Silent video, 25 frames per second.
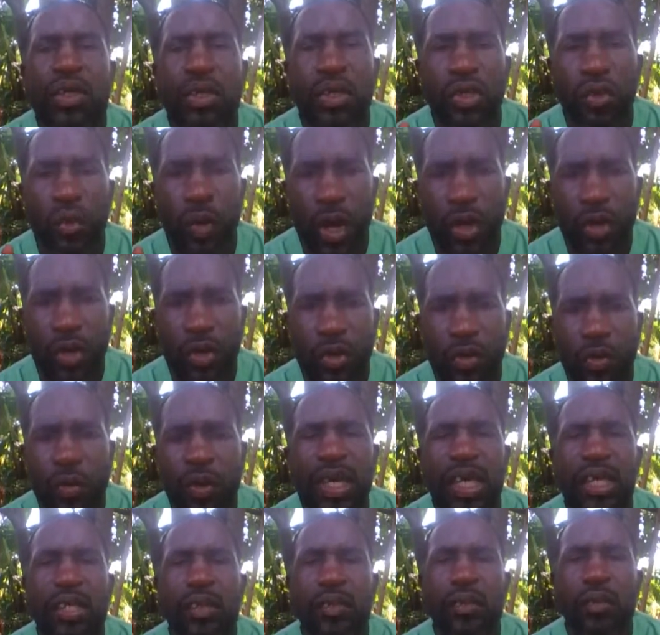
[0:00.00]
You are
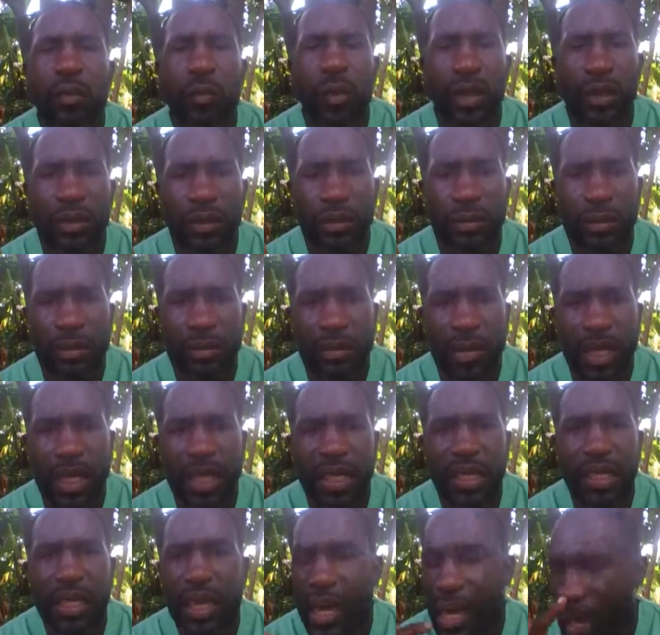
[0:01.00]
doing it with
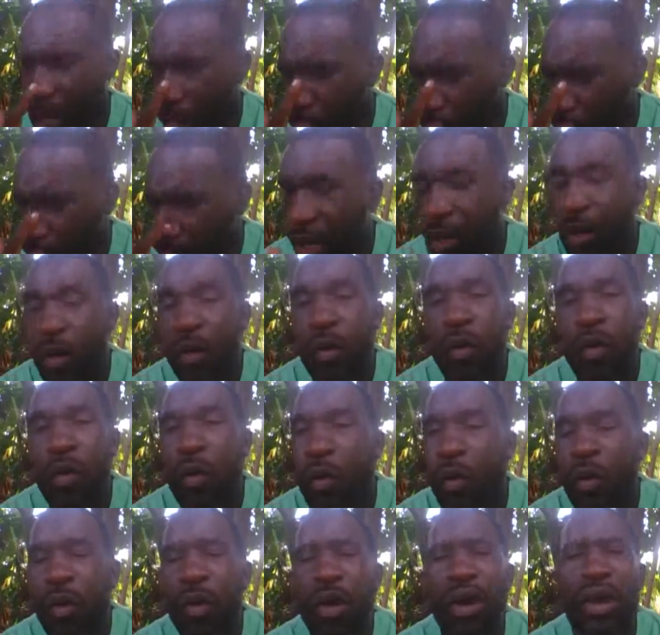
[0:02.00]
me and with a
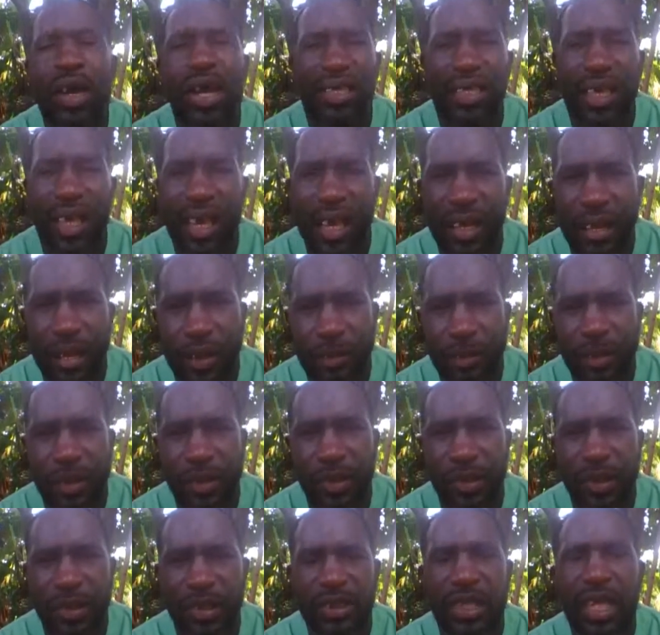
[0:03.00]
whole lot of other
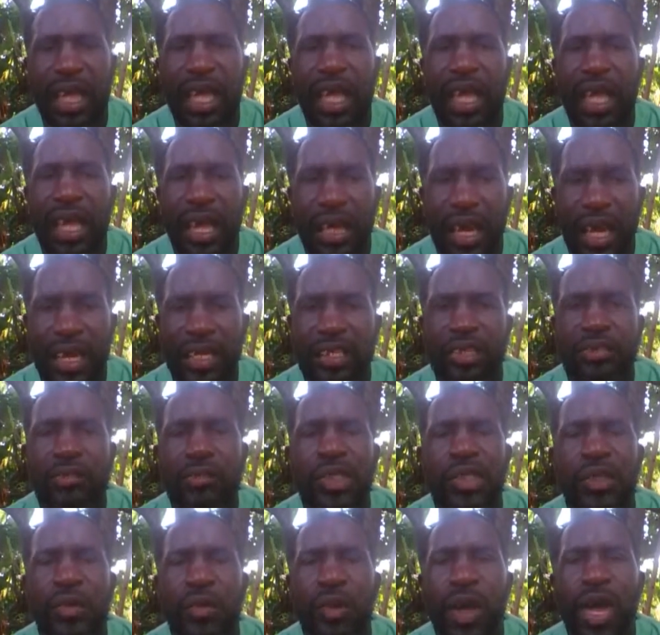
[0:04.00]
persons. And that is the
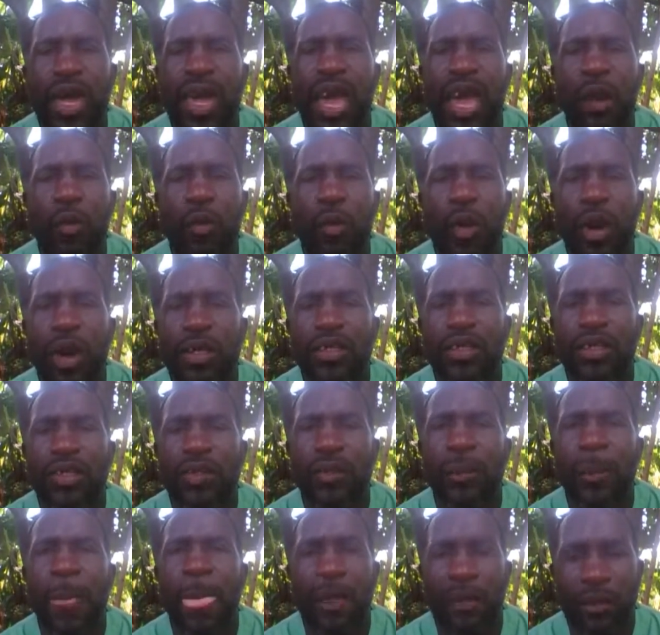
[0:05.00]
reason why I want
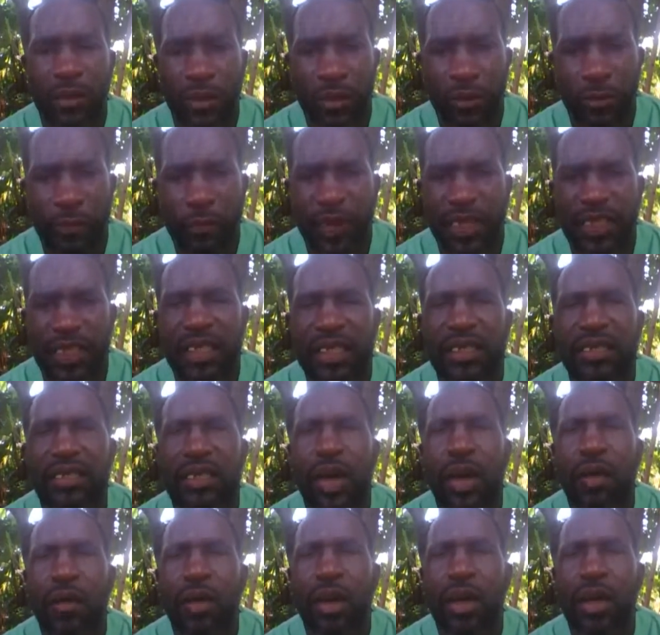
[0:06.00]
you to visit
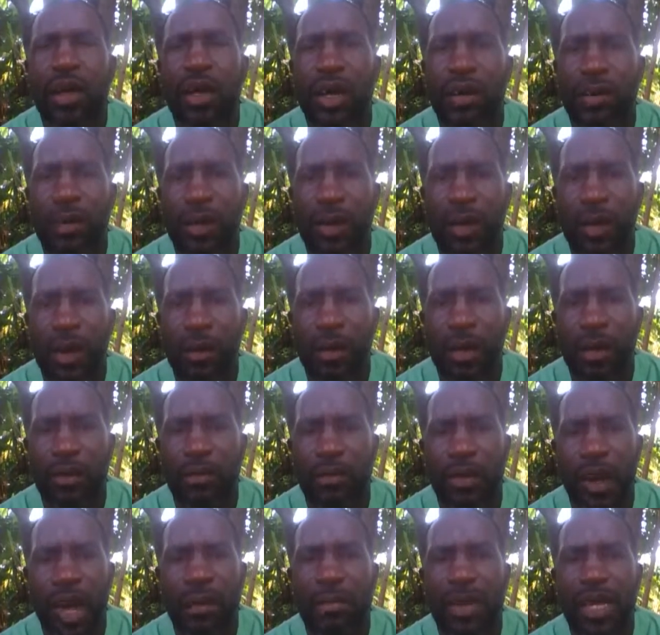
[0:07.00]
our
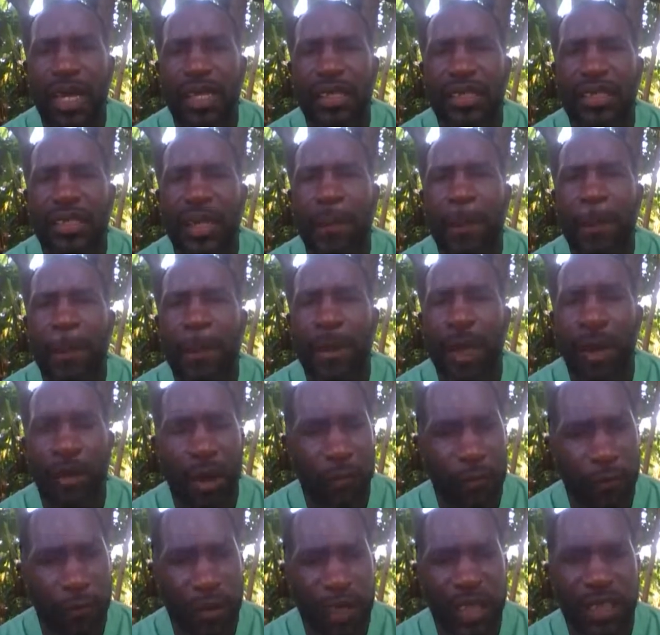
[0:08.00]
Raw Amazing,
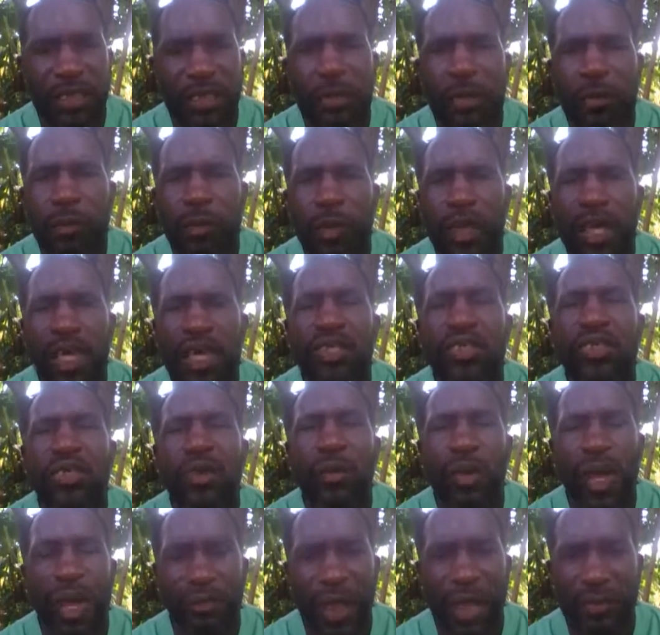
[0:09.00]
our Facebook page.
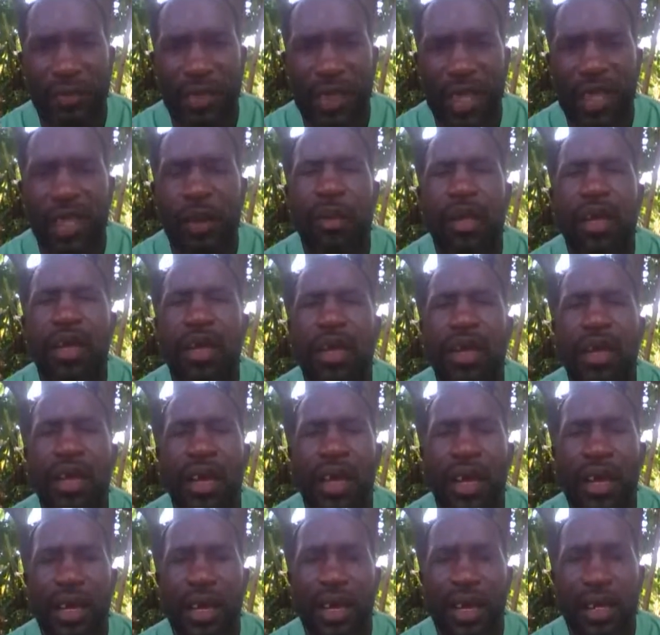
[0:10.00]
I've set up
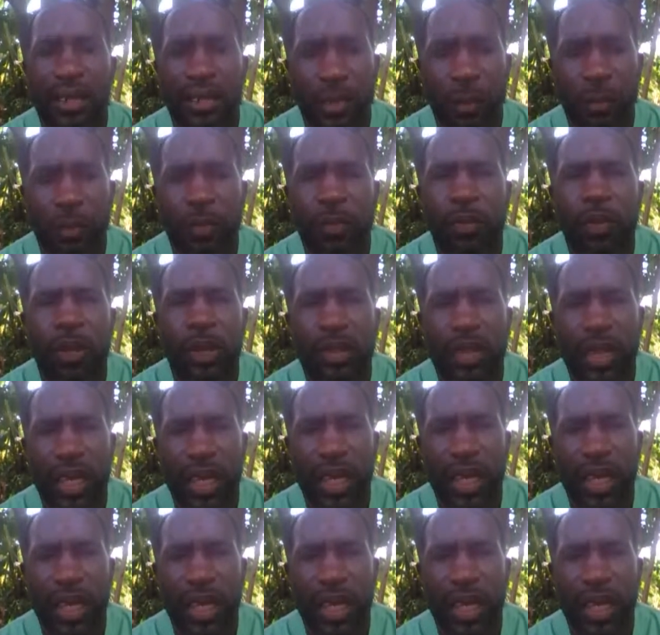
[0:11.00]
a support